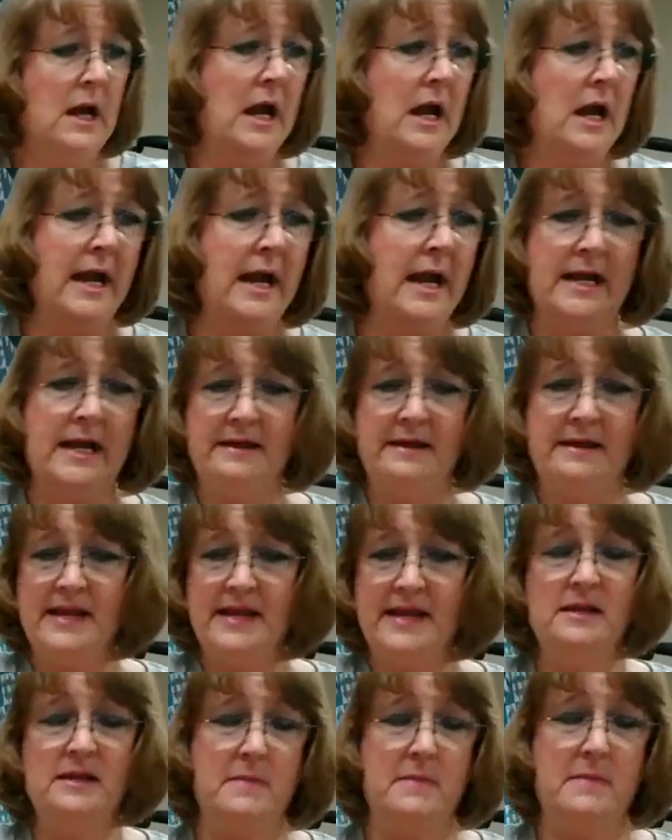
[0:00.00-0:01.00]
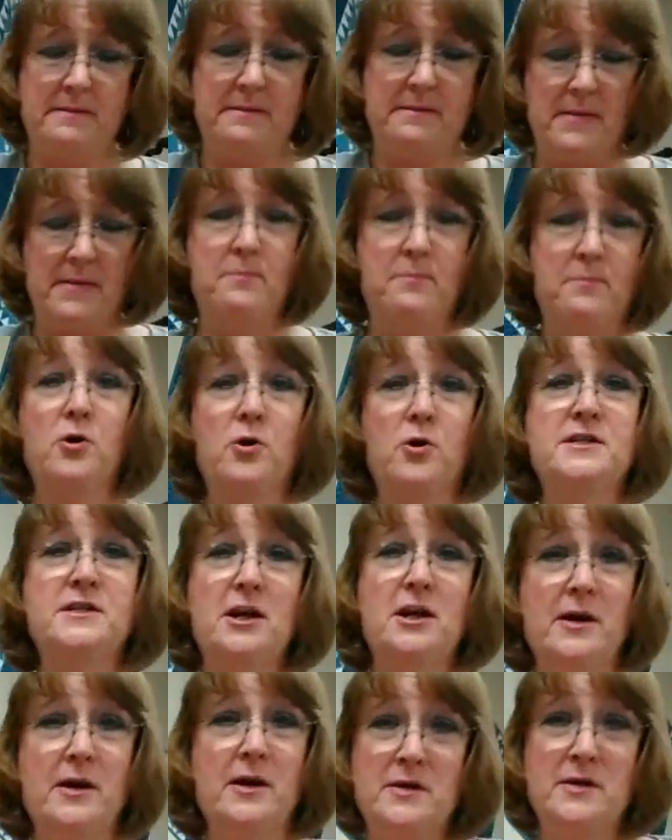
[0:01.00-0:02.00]
And I think that my poor
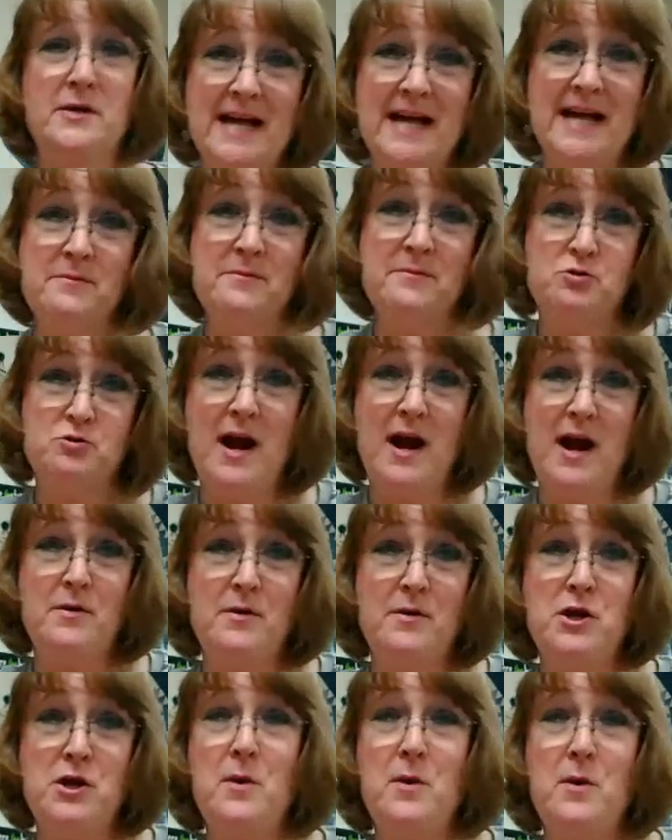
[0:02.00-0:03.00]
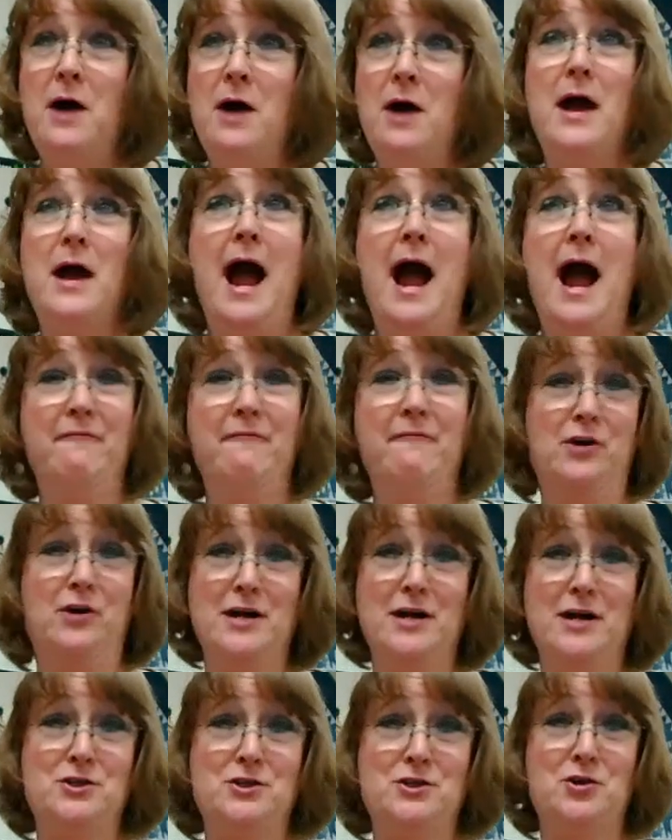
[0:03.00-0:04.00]
stereo, is that drowning you out? I
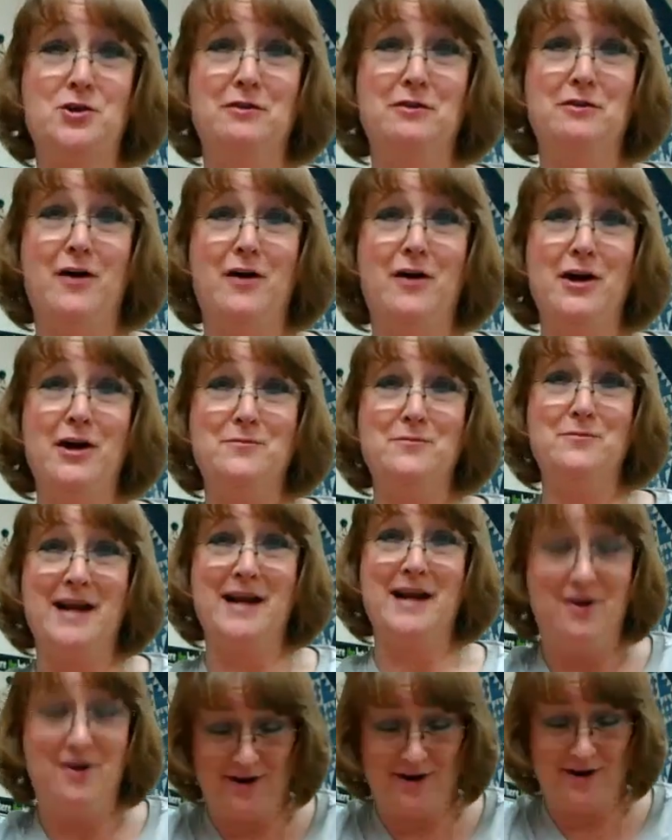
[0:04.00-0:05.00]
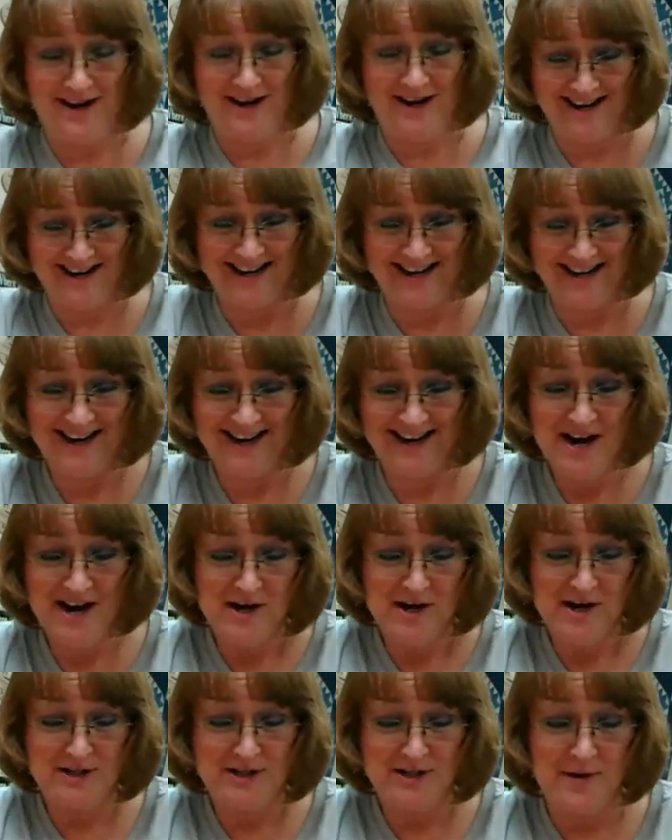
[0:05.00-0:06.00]
forgot to turn the volume down.
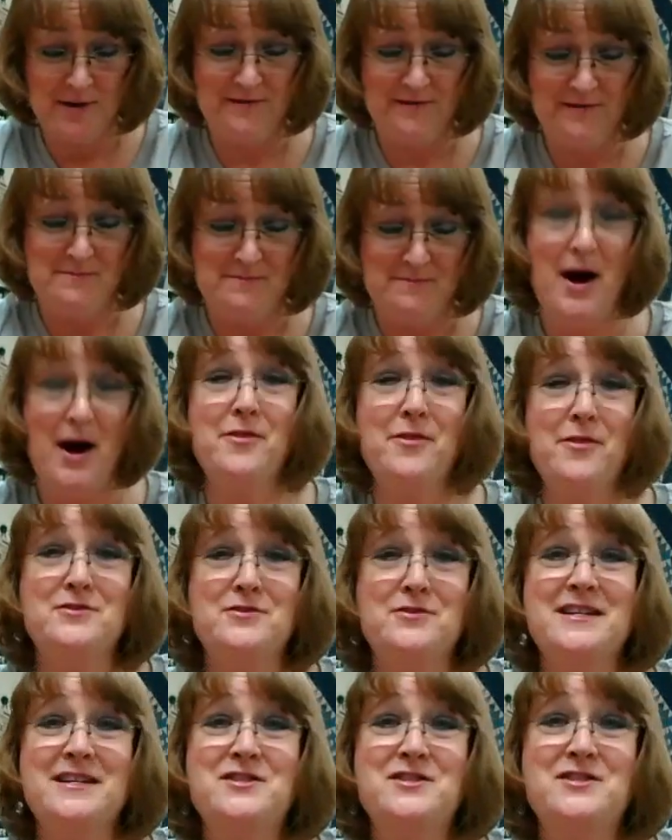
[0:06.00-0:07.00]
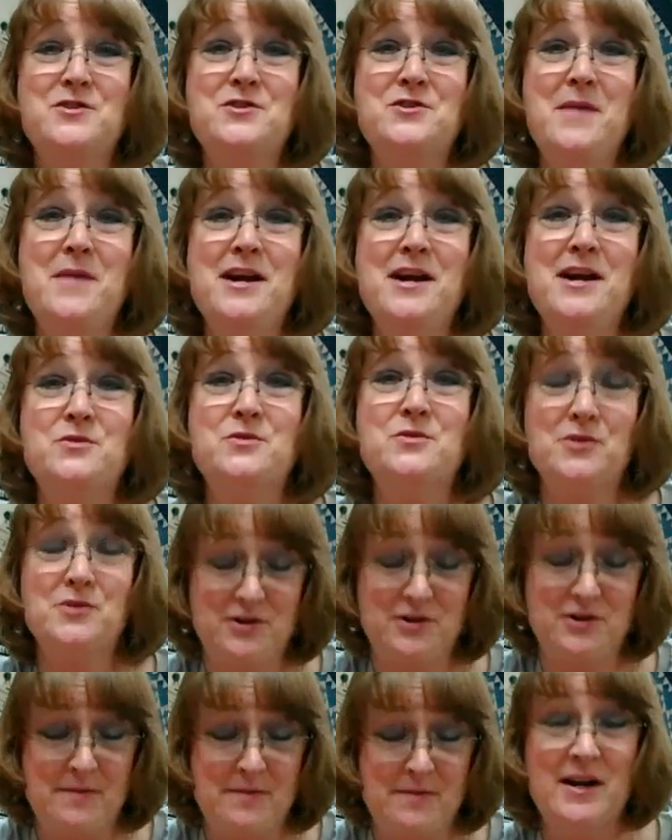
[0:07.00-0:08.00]
So if it bothers us too much,
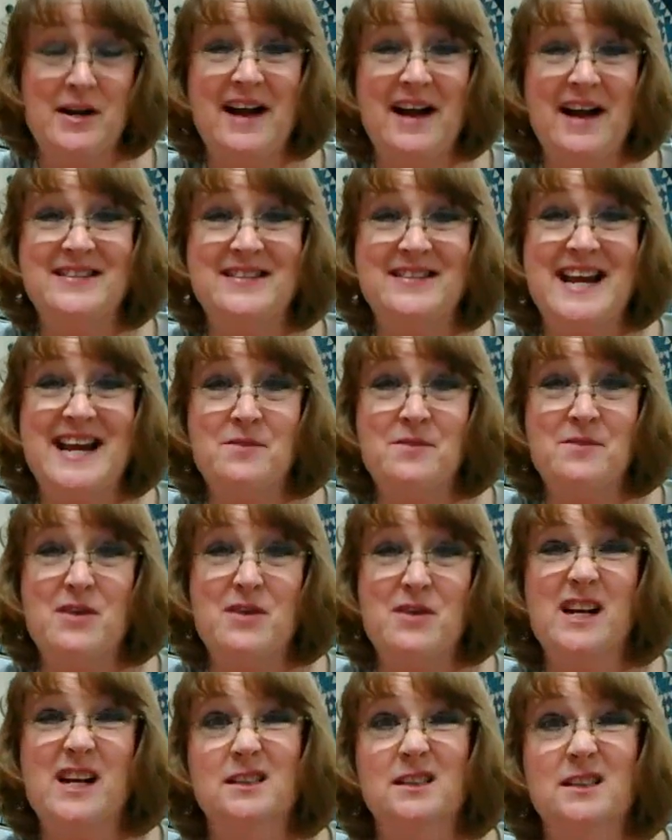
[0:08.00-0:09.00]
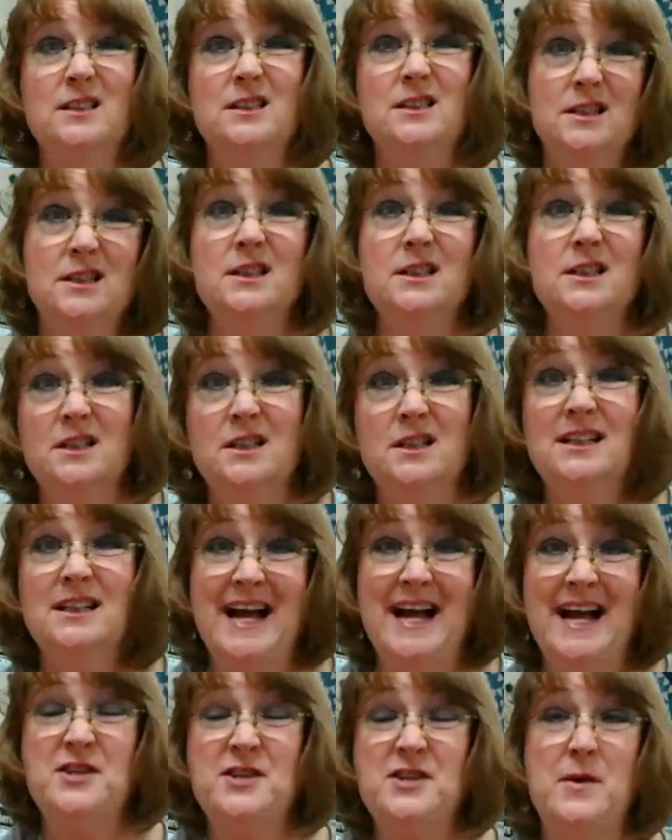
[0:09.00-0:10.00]
I'm going to have to take a break. And
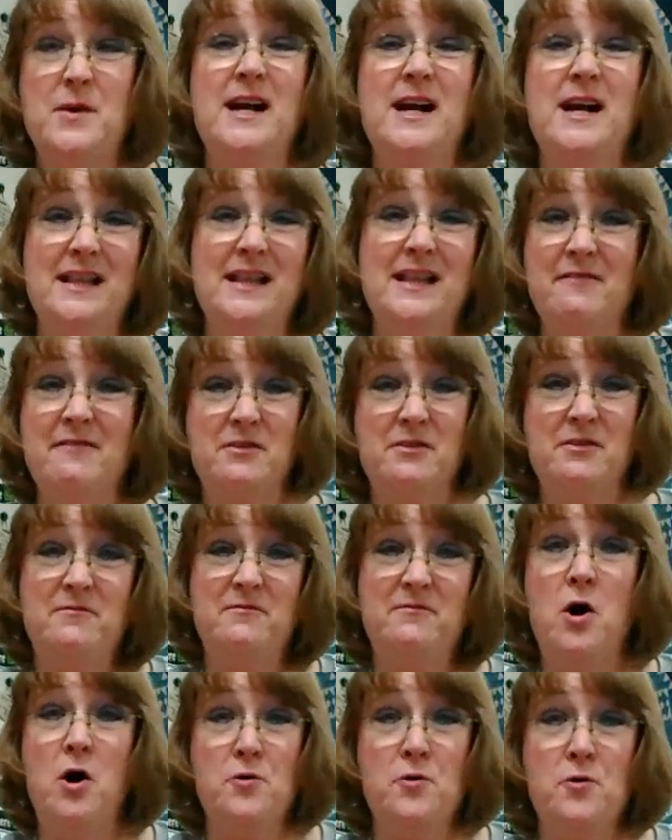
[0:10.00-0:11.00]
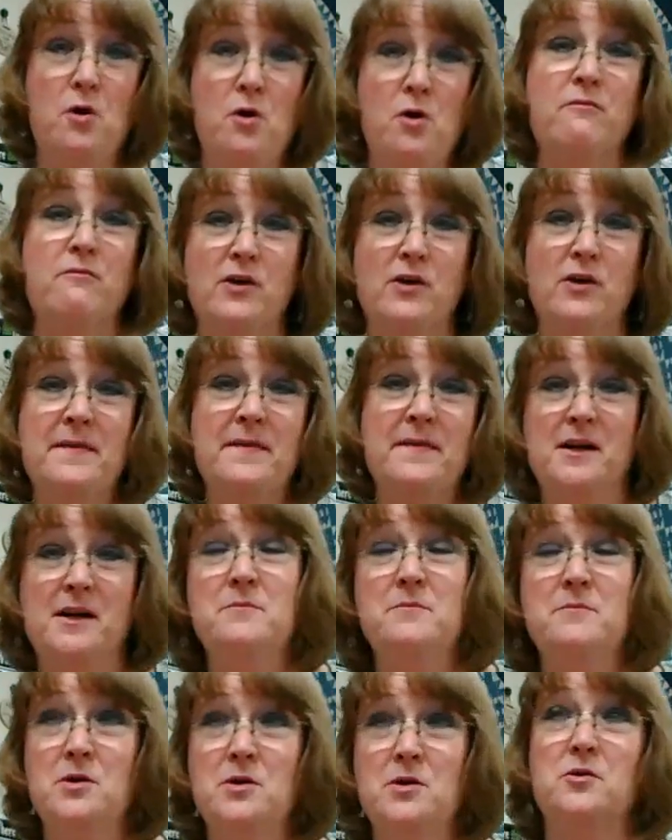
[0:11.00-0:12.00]
last week I left the phone over at the
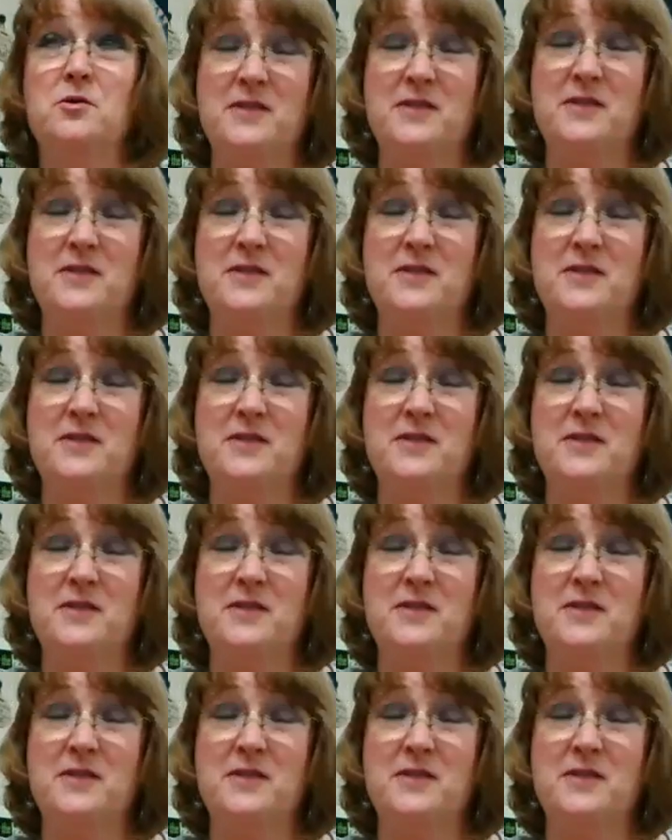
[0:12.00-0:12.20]
computer.